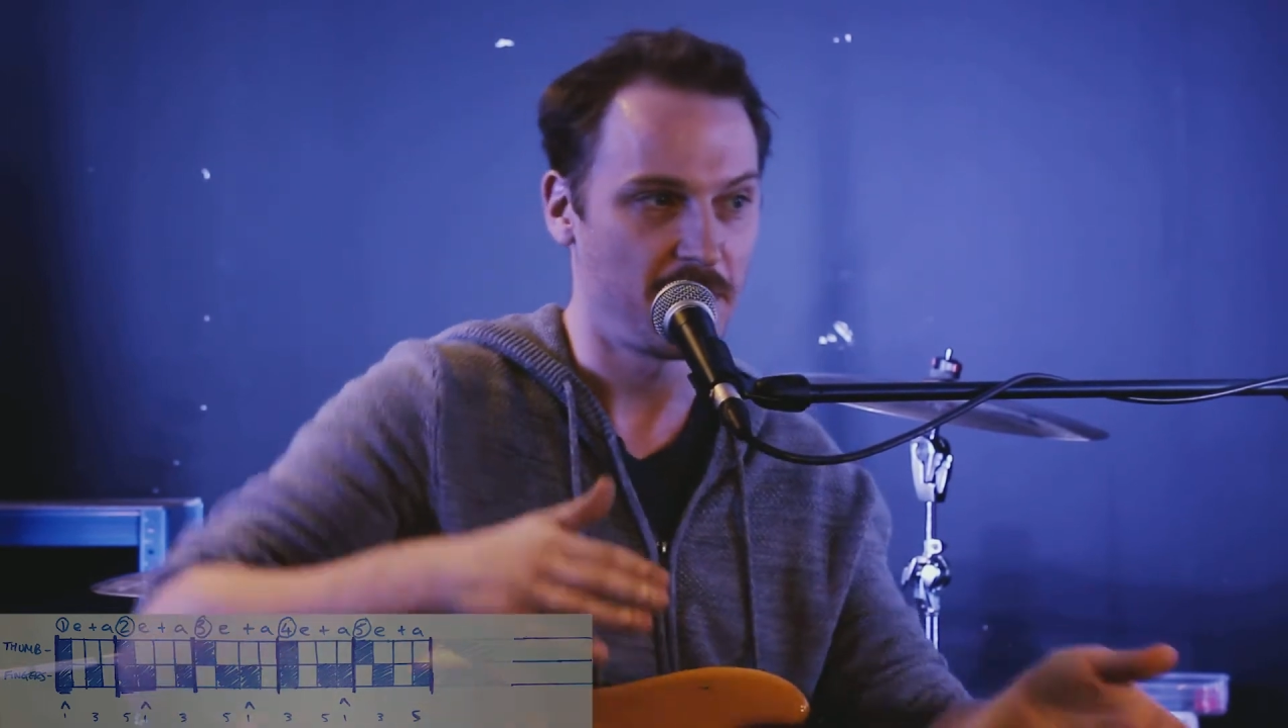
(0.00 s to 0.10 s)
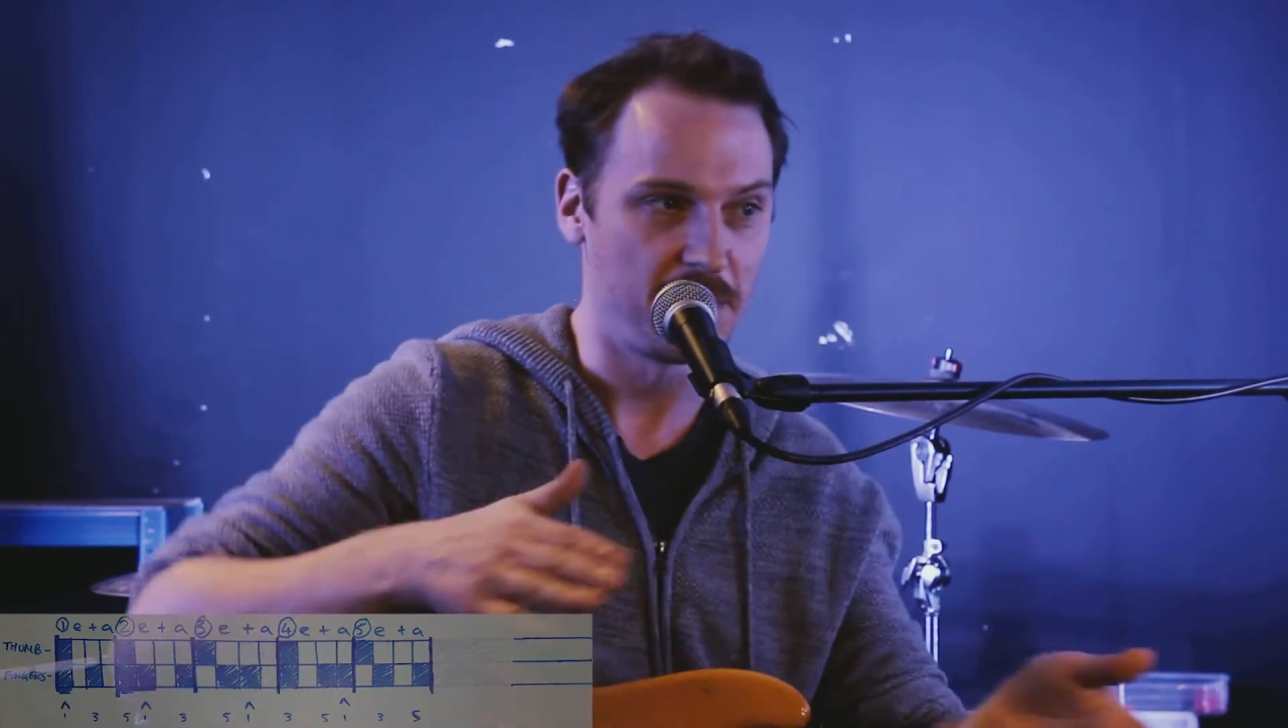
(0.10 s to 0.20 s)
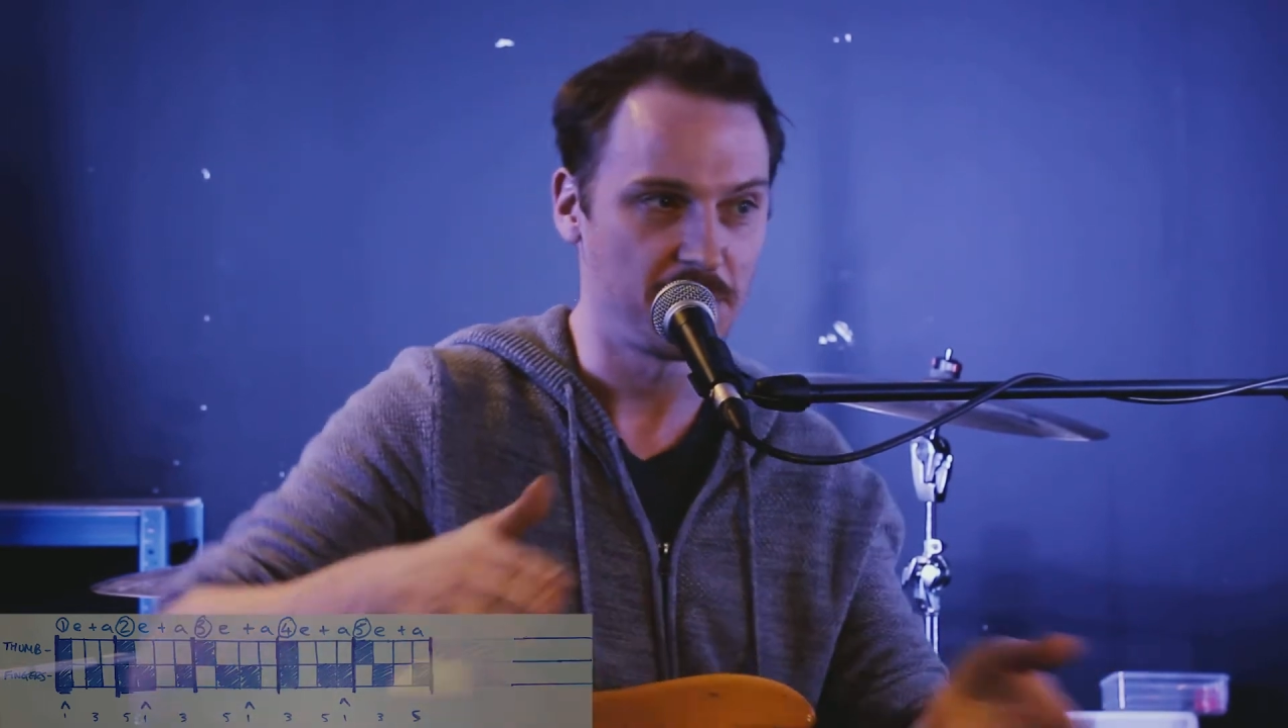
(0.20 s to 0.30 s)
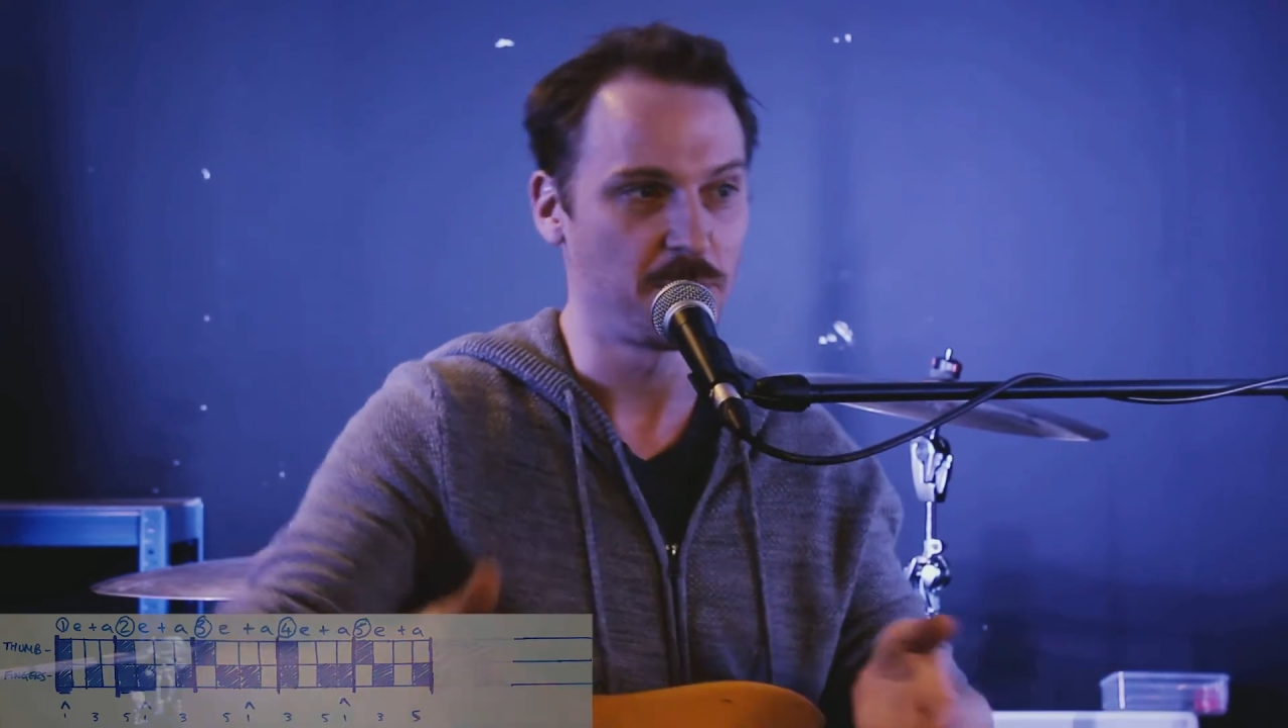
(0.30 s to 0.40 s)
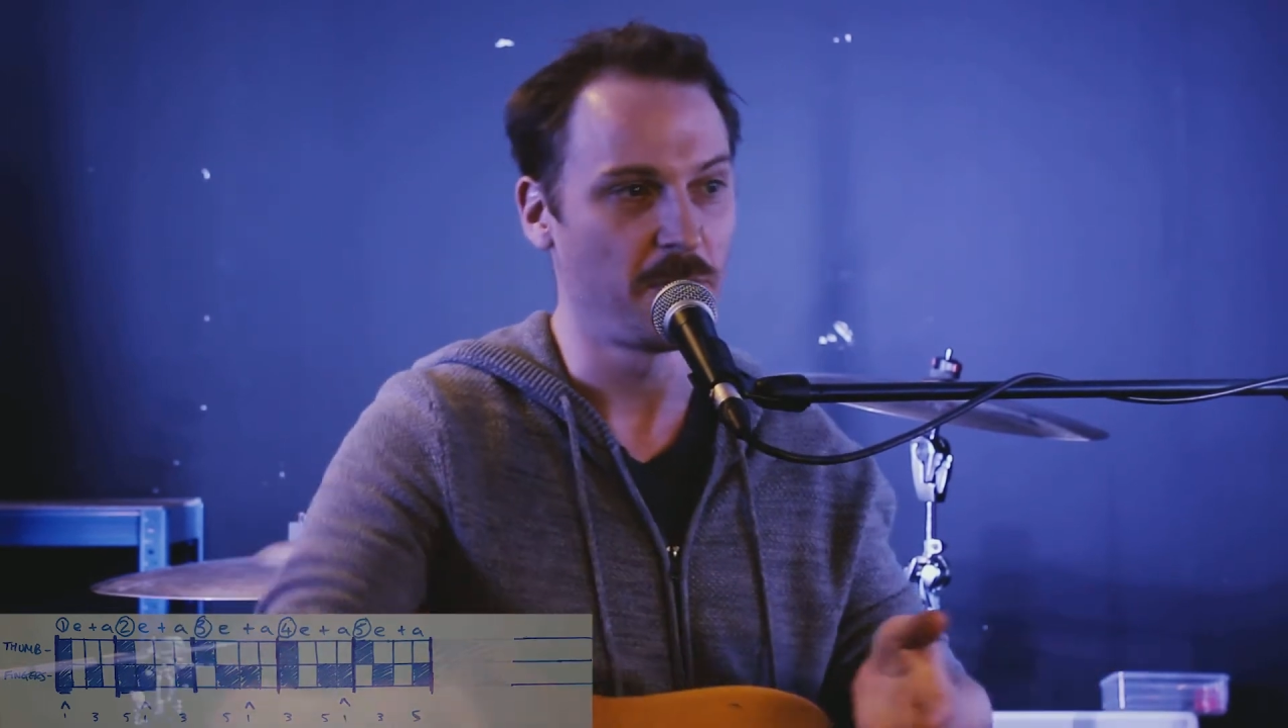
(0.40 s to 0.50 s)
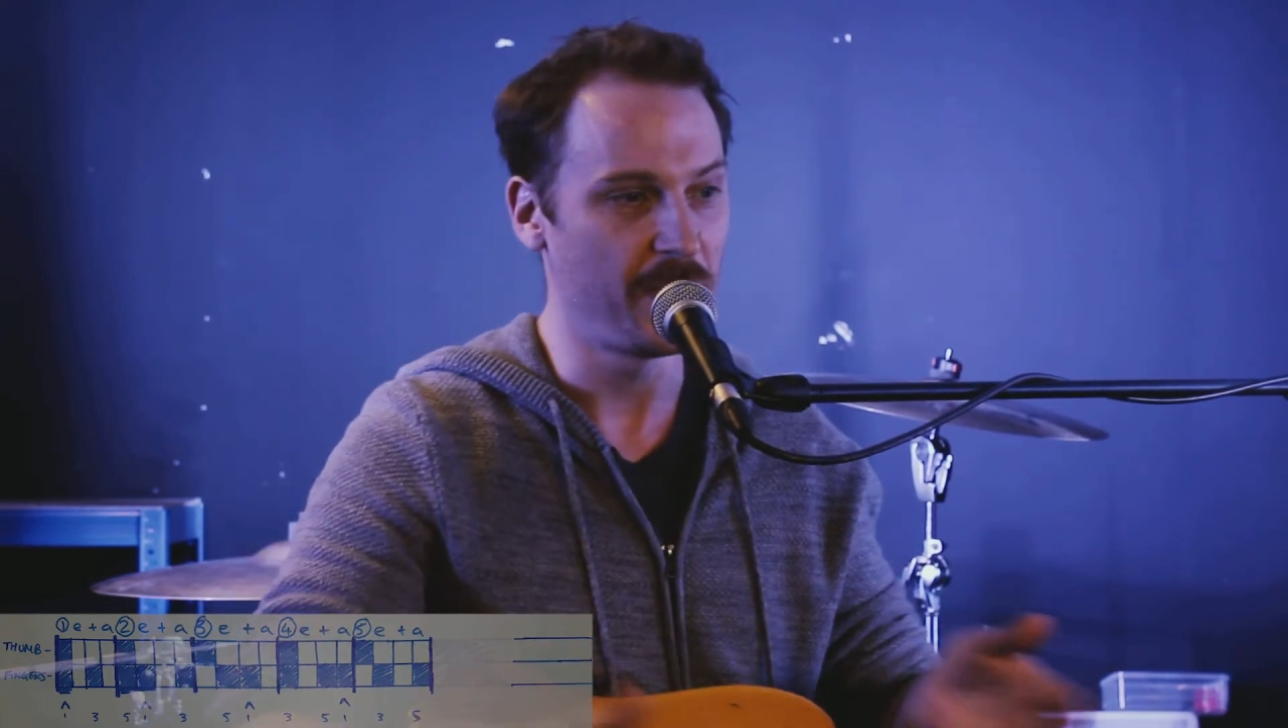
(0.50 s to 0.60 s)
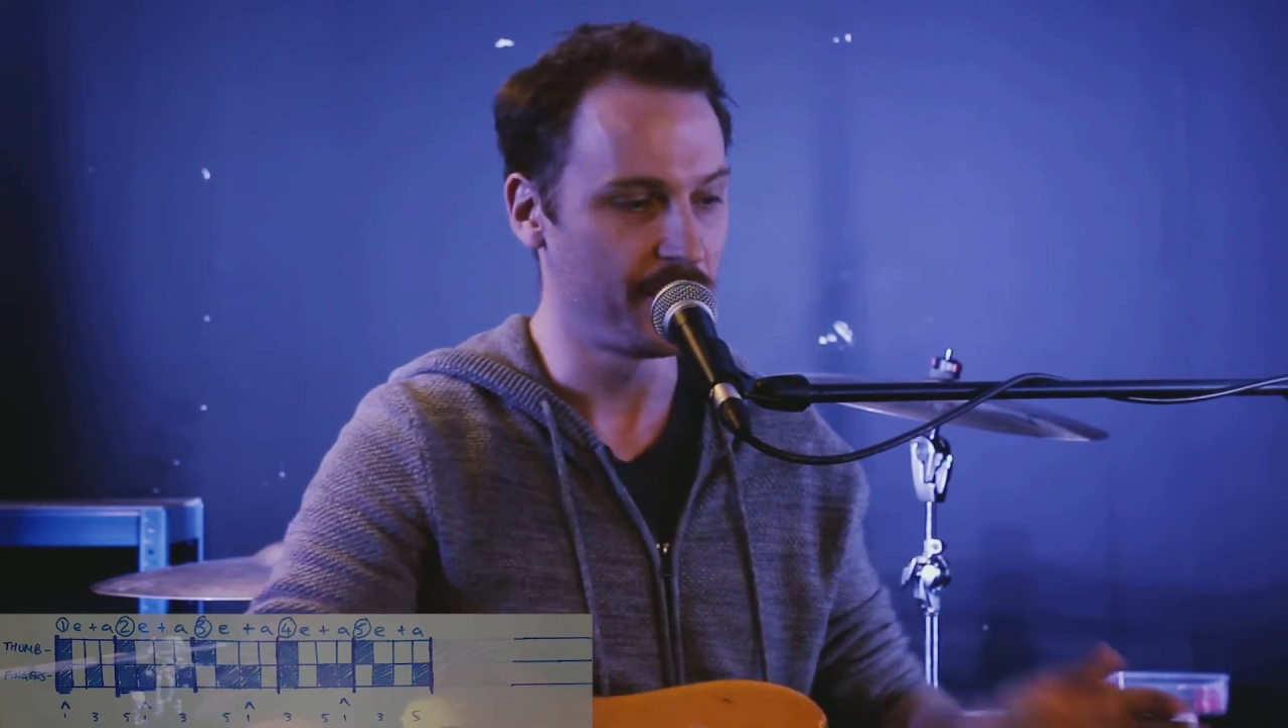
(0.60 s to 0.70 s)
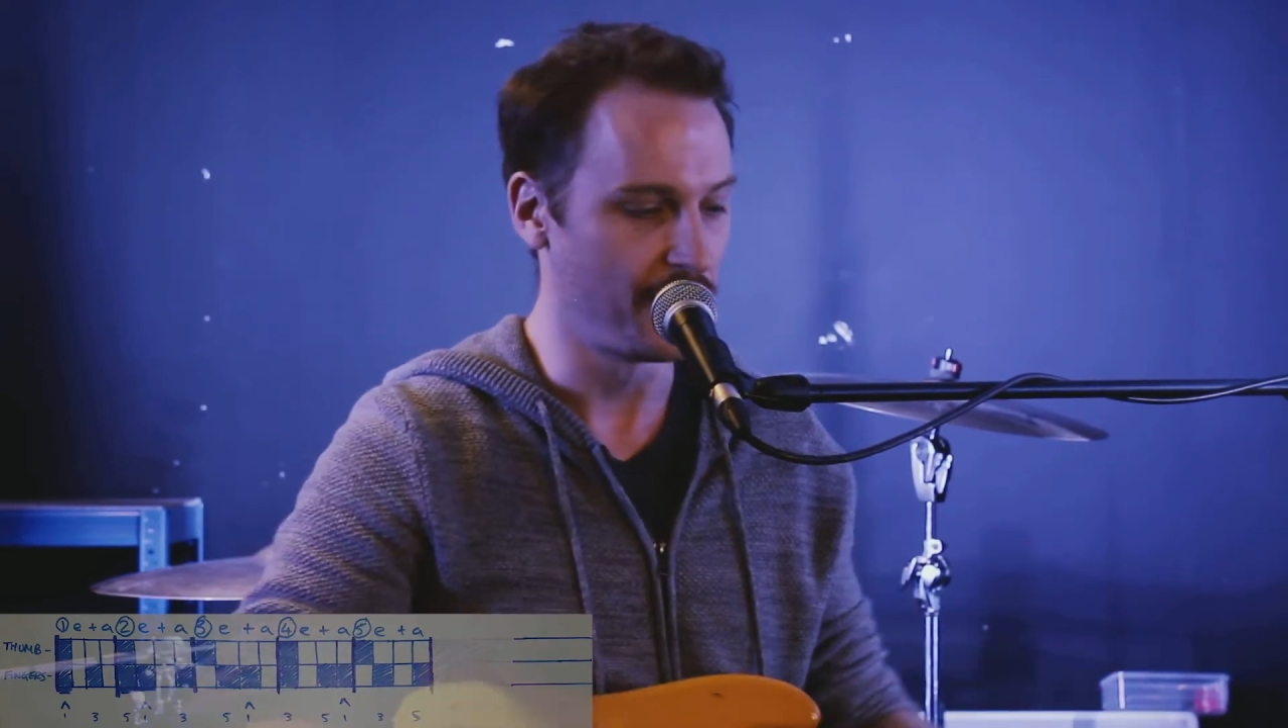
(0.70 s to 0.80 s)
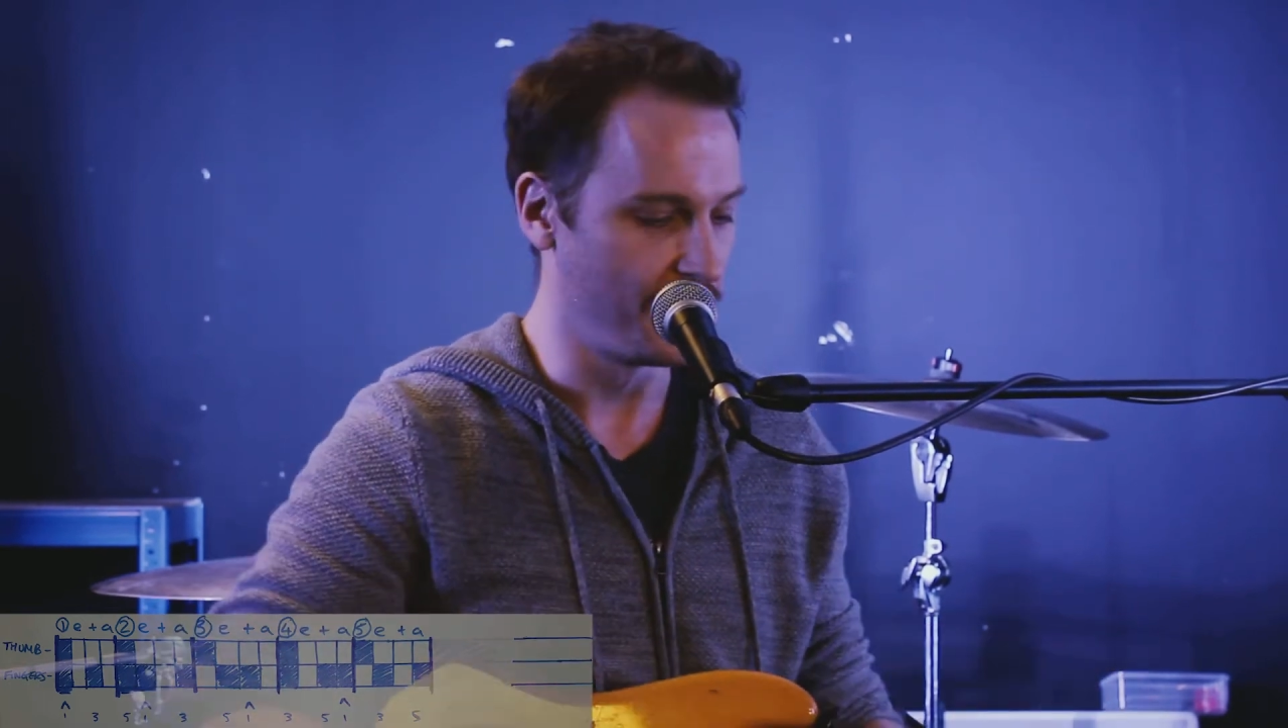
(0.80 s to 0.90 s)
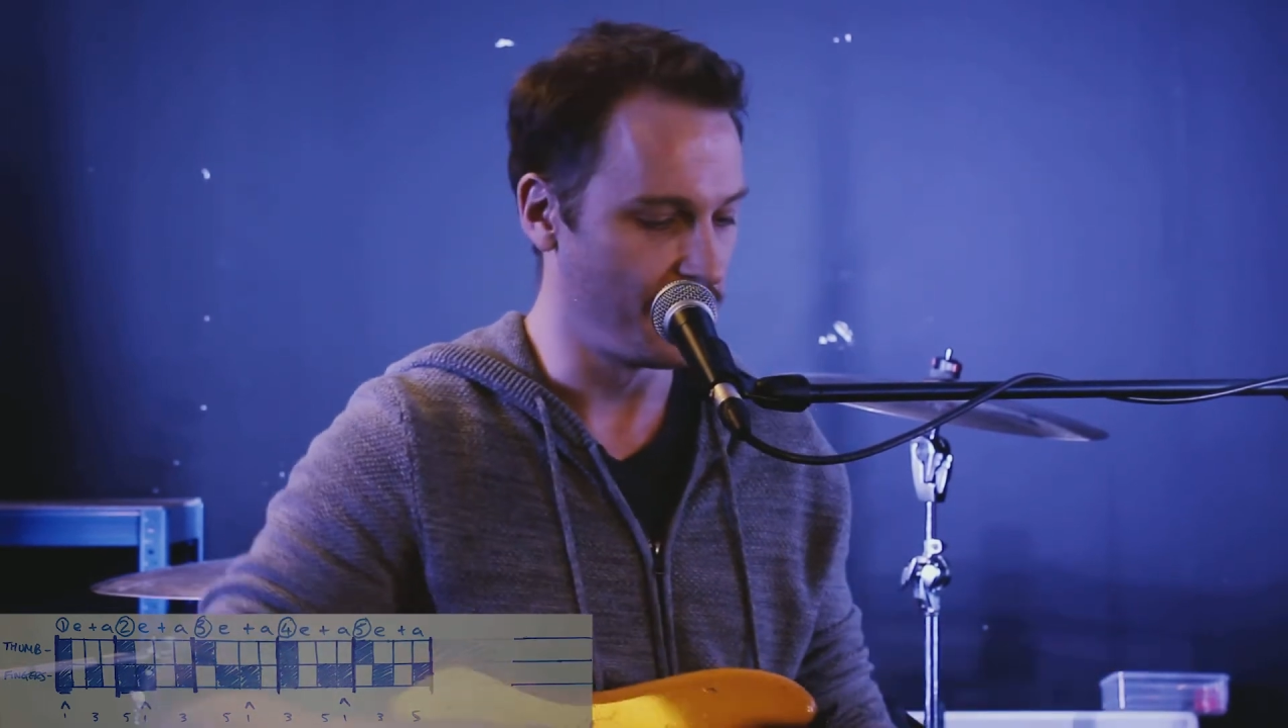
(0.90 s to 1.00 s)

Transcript: It kind of sways on